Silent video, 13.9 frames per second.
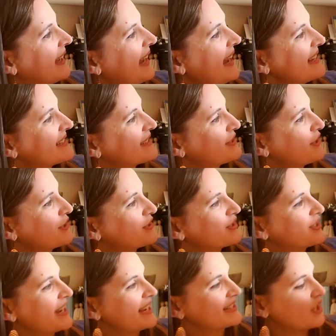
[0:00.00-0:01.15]
He
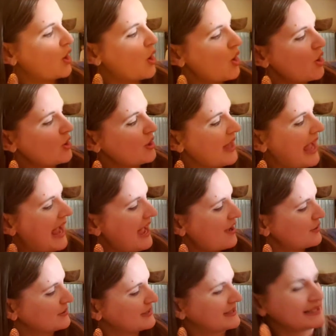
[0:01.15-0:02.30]
searched his whole
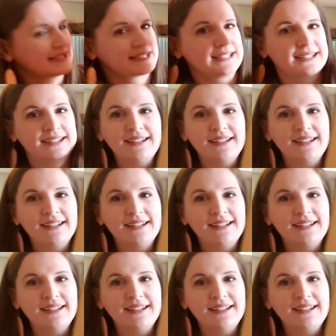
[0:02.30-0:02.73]
house.